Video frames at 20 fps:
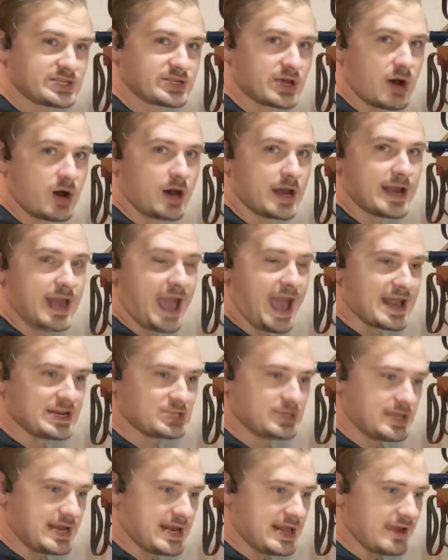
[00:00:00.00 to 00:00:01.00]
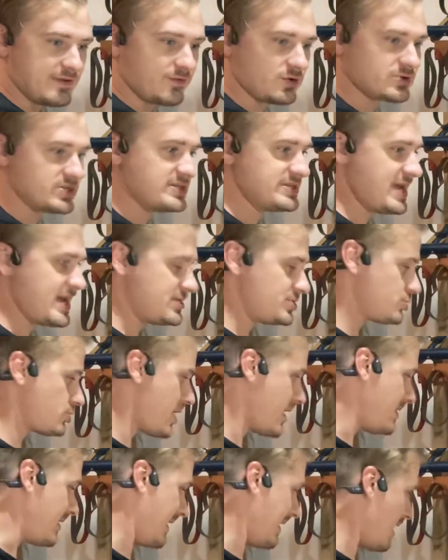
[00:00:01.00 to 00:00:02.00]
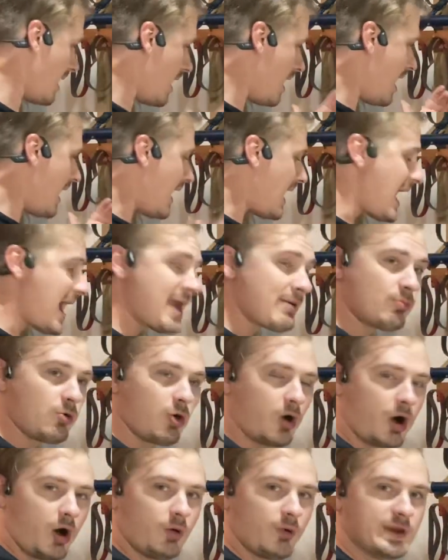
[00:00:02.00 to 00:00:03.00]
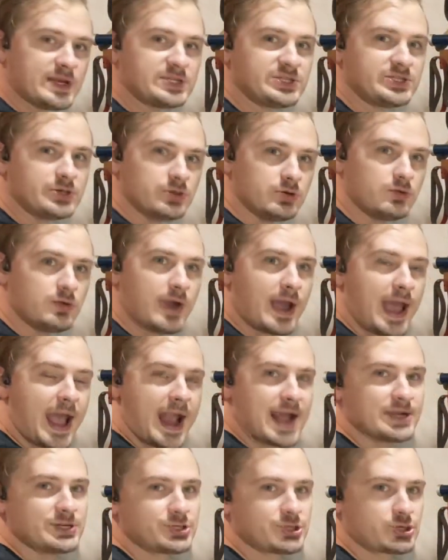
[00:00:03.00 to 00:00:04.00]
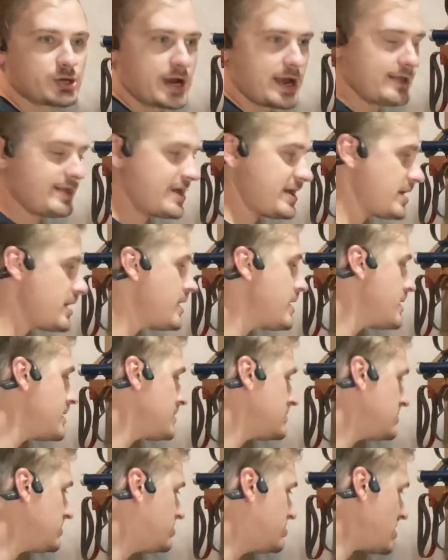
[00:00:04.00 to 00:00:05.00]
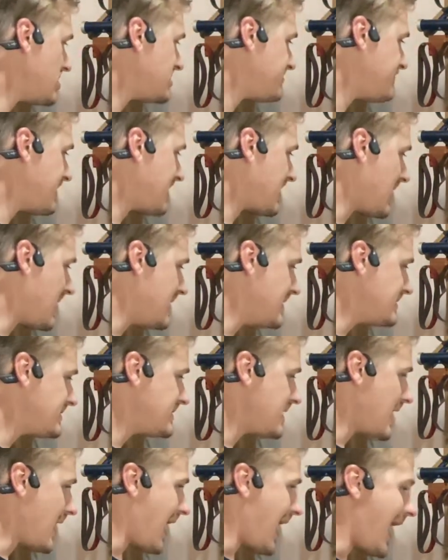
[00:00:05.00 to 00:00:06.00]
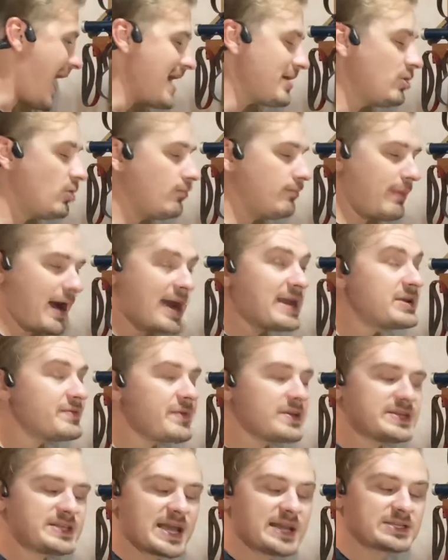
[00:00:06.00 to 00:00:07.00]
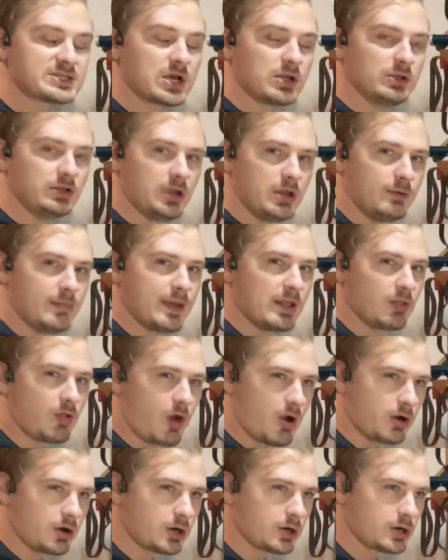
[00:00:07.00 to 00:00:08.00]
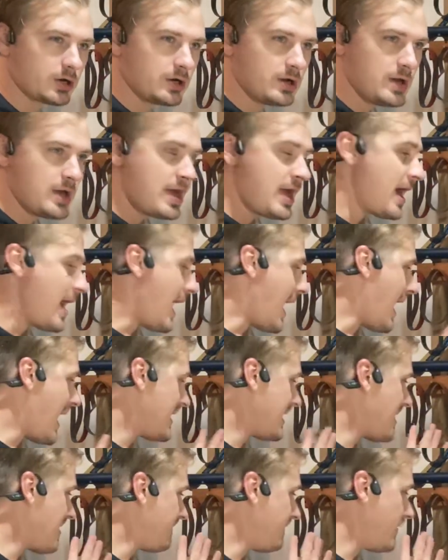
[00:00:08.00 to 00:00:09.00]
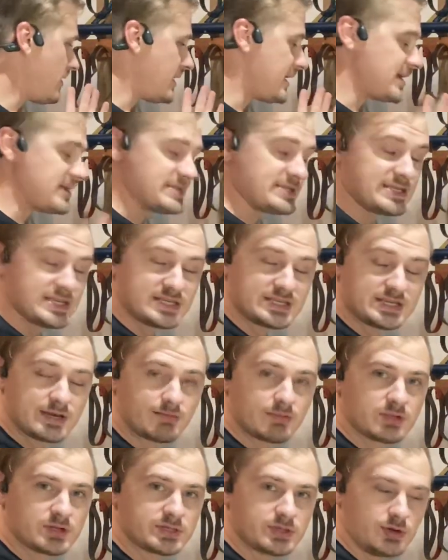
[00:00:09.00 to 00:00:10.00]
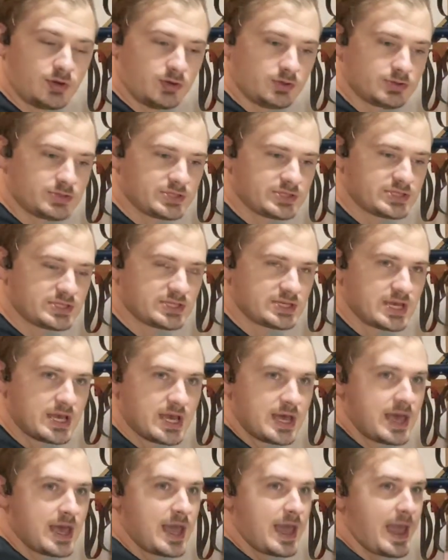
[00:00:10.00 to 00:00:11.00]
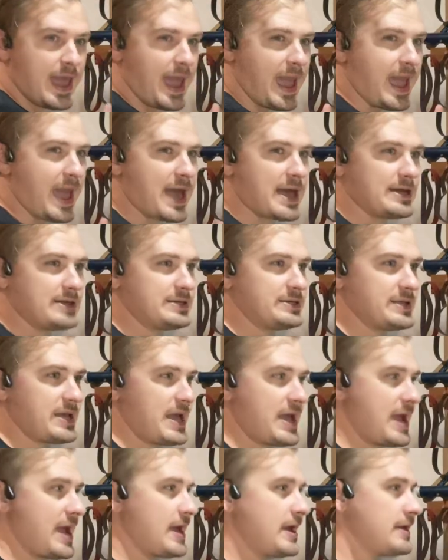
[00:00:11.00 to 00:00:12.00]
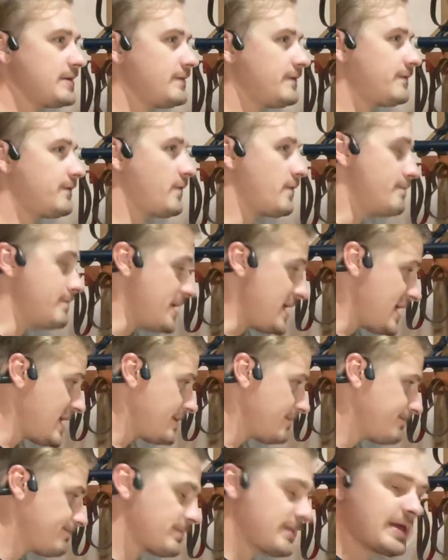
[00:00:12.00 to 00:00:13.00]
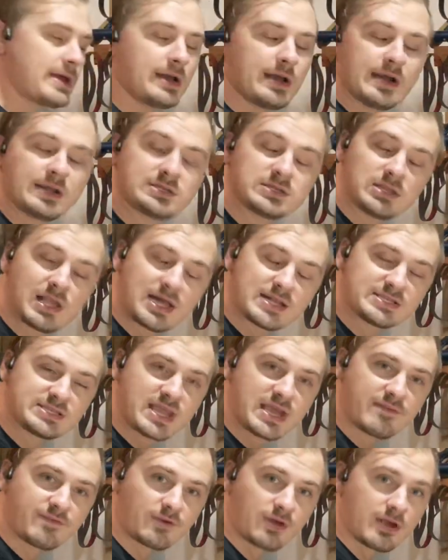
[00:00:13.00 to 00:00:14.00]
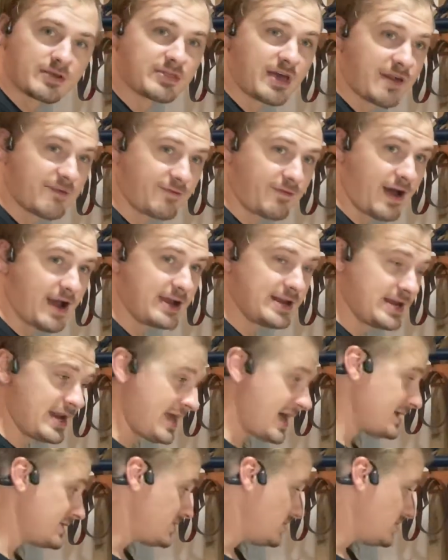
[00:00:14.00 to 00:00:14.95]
on edge leading versus edge trailing. I will always do edge trailing just because I don't mind if it takes a little bit longer. I get very consistent results, and for me, it's a lot safer. If I find an edge